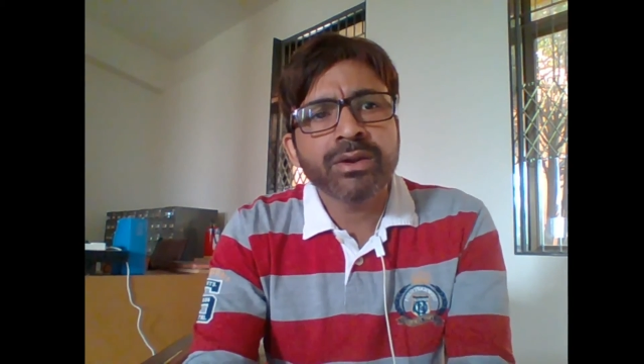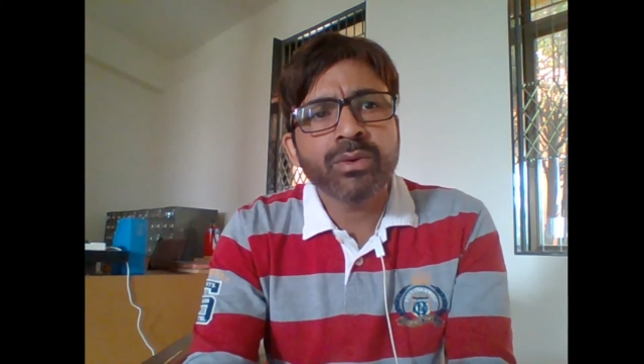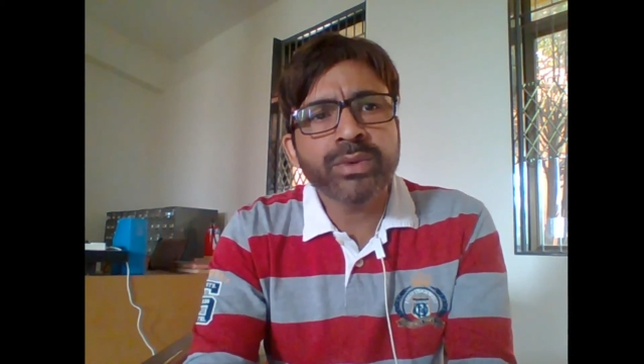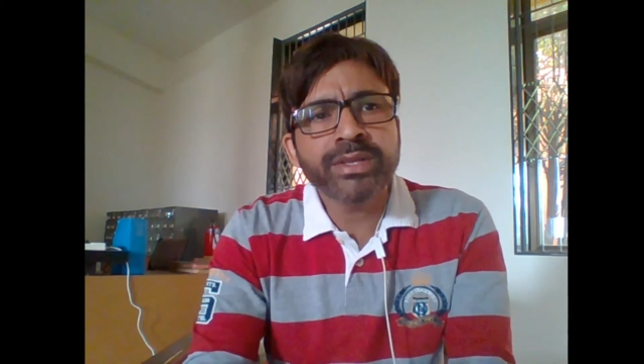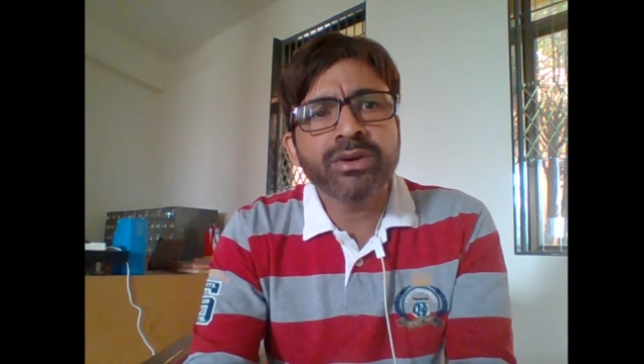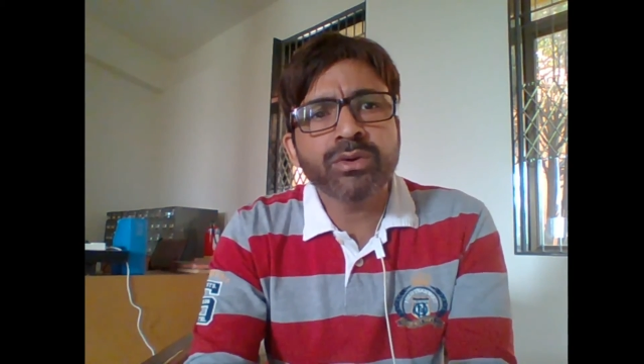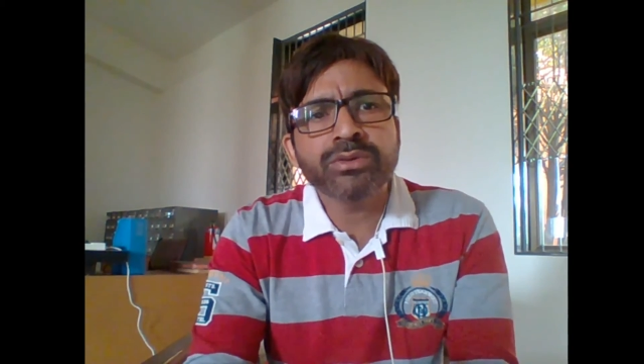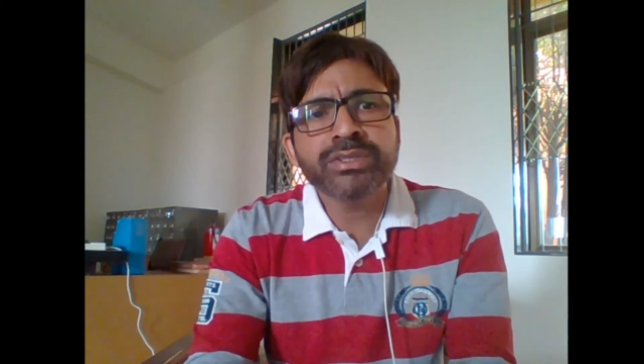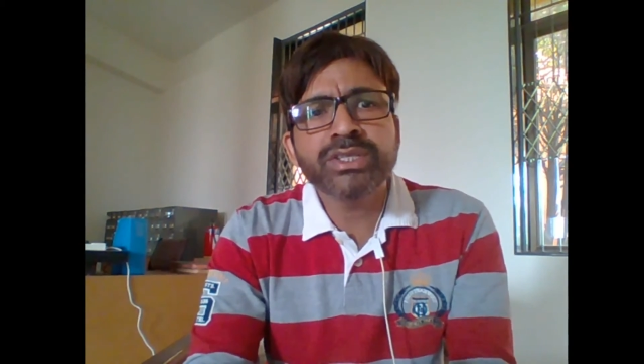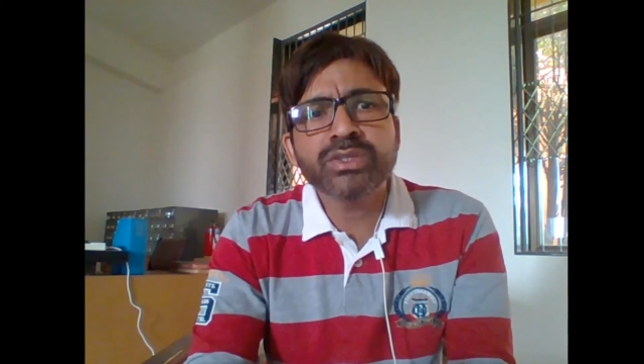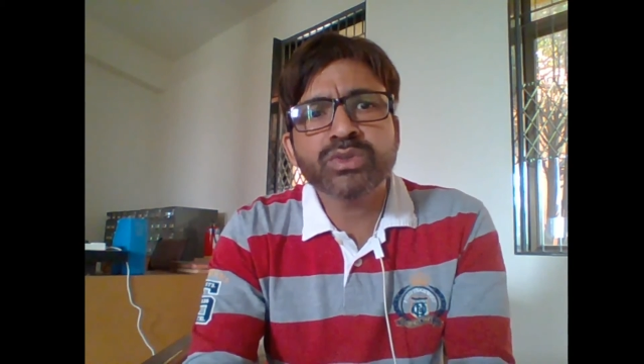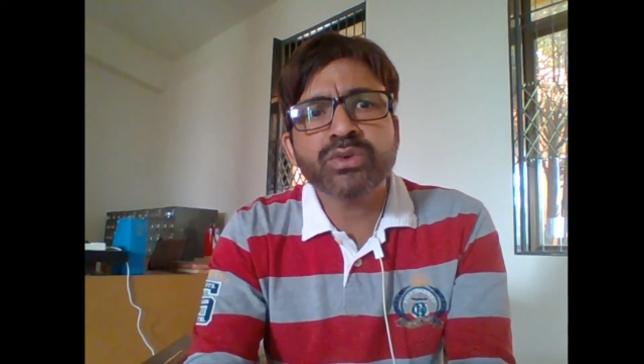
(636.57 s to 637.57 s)
with the
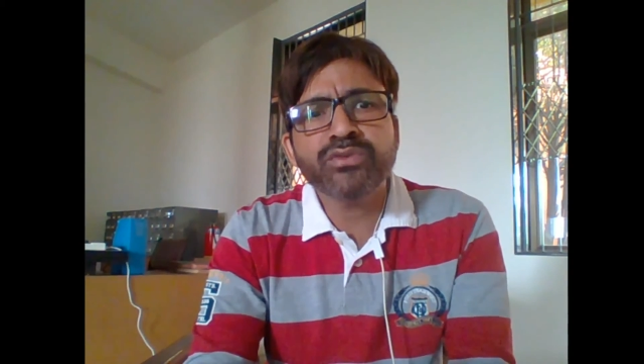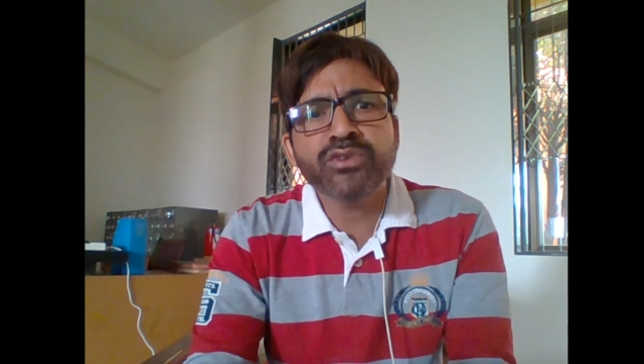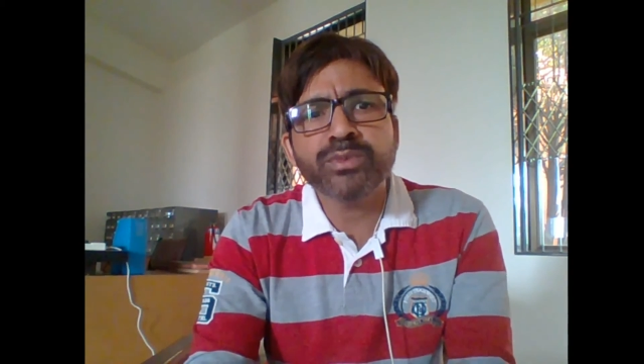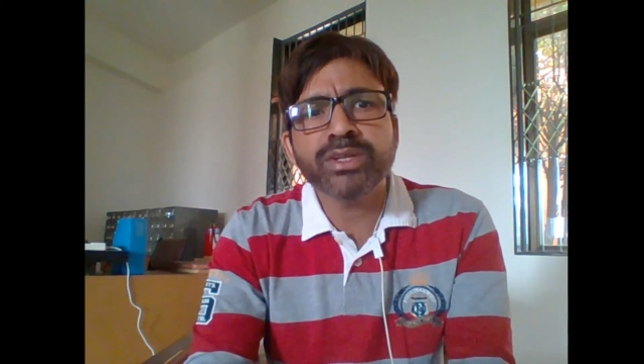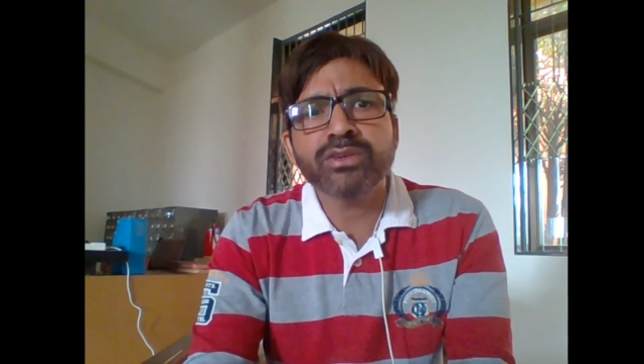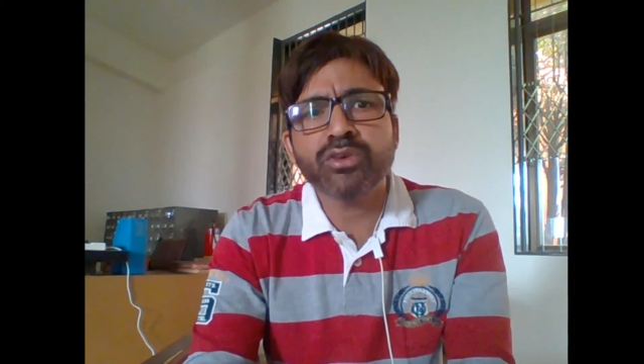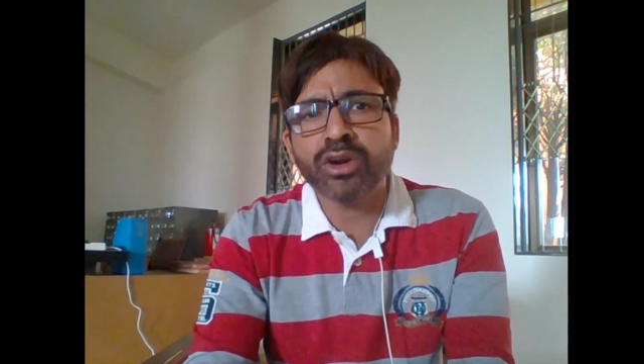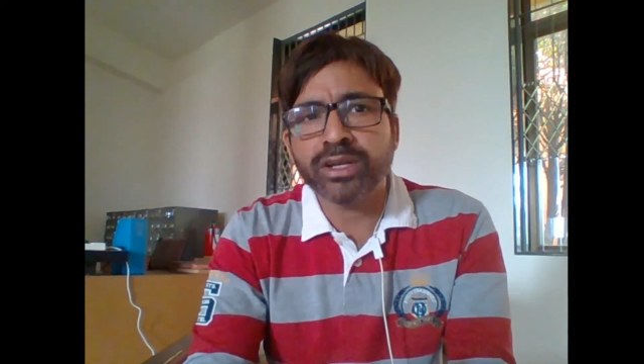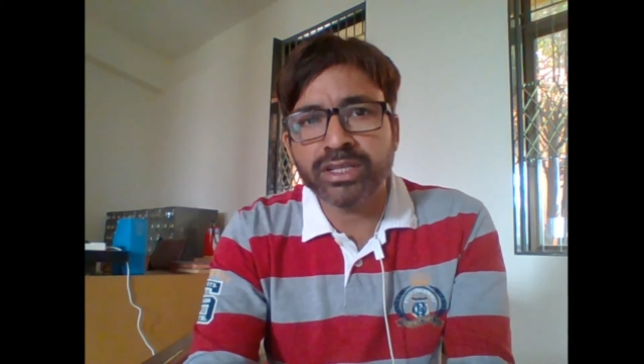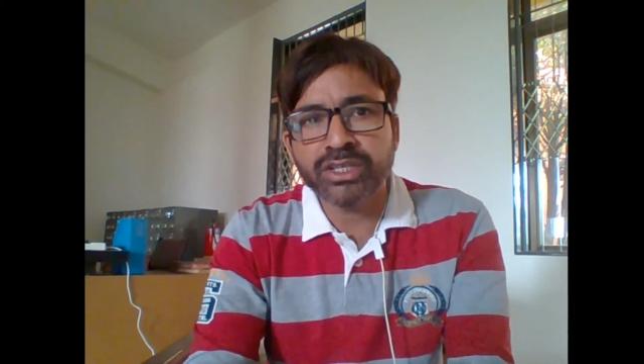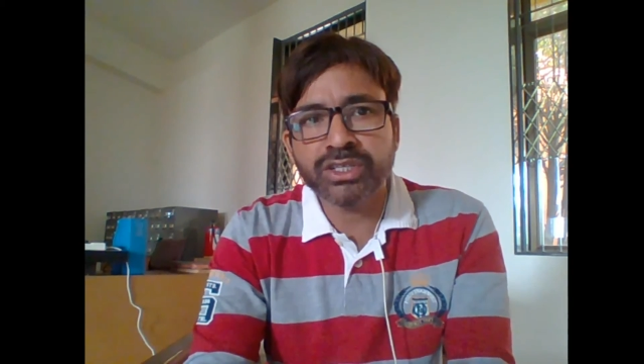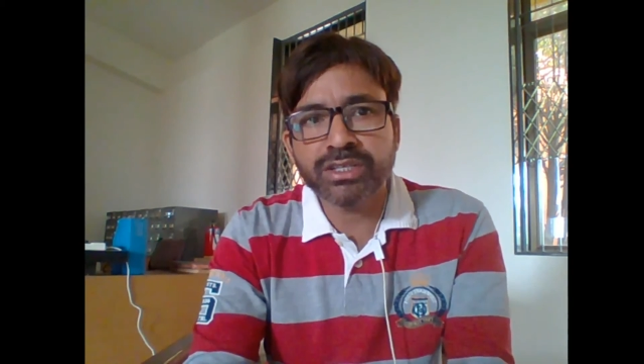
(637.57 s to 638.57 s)
origins of human
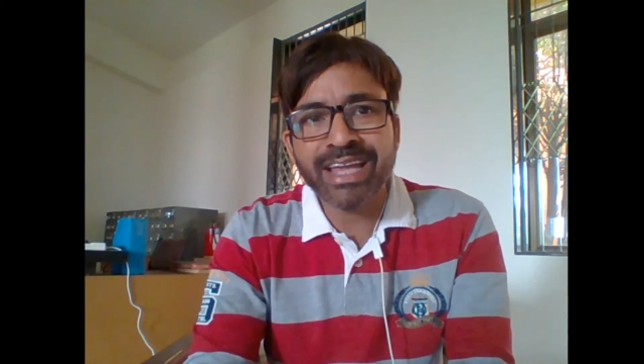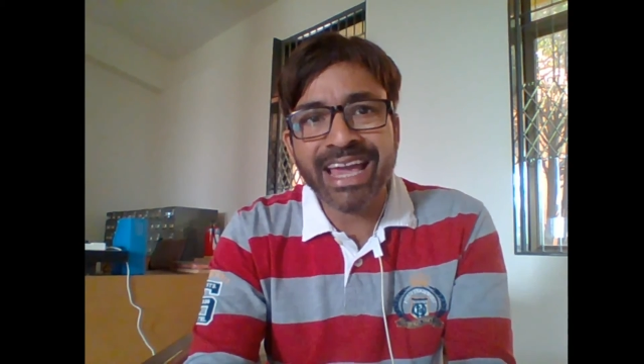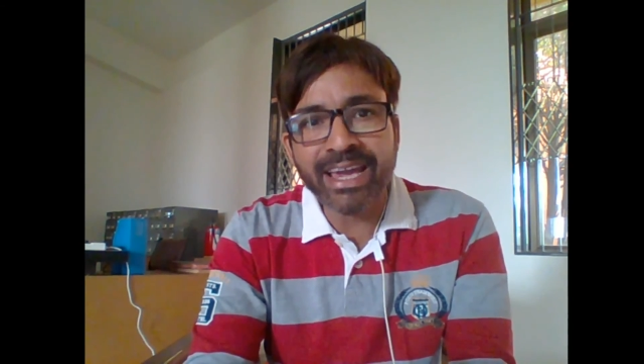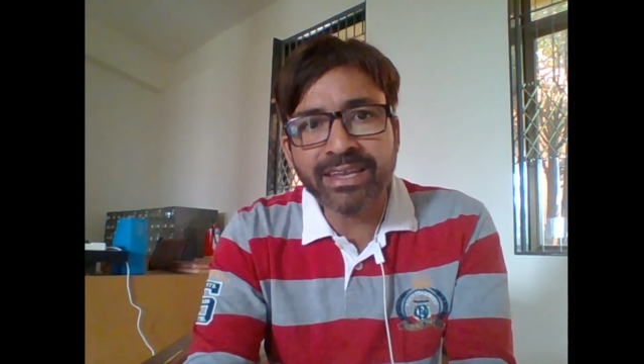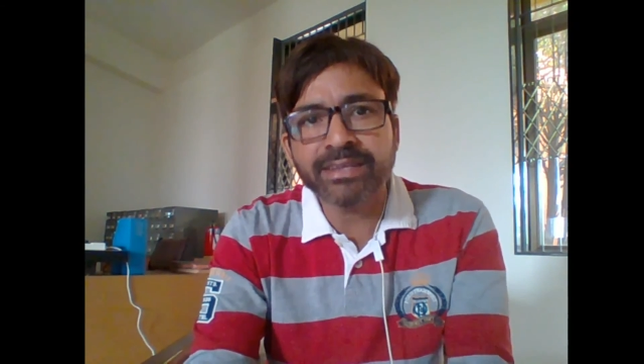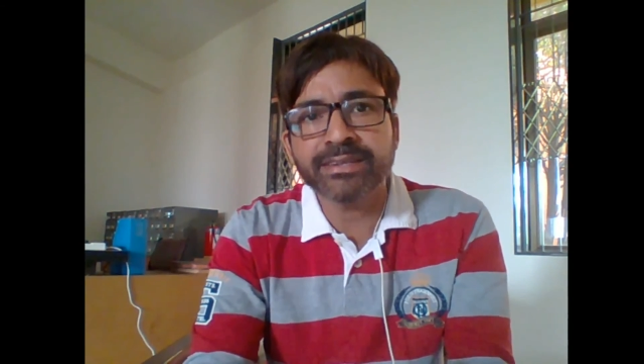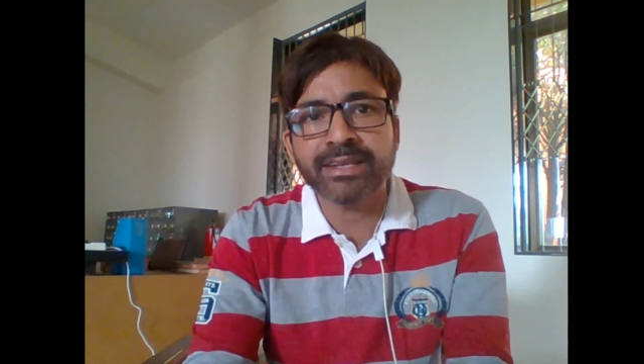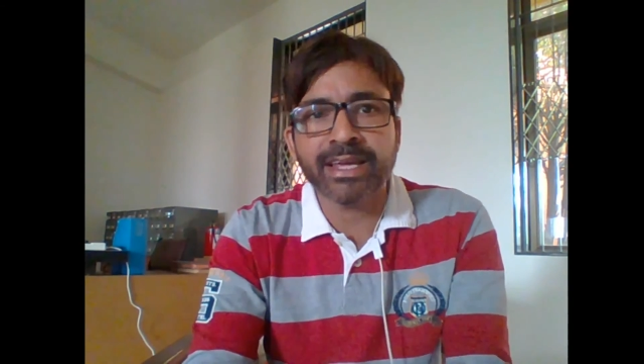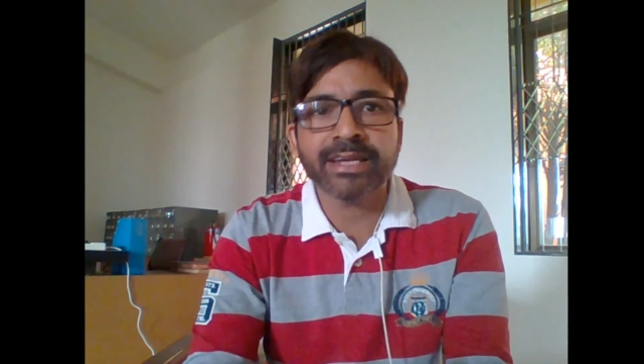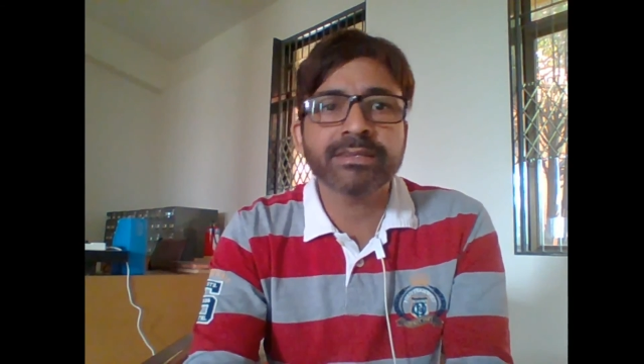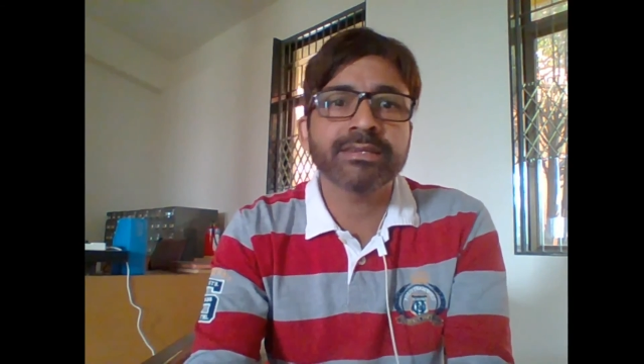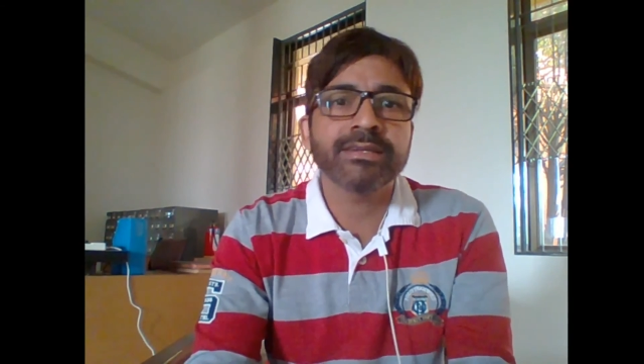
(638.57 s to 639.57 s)
cognition and intellect,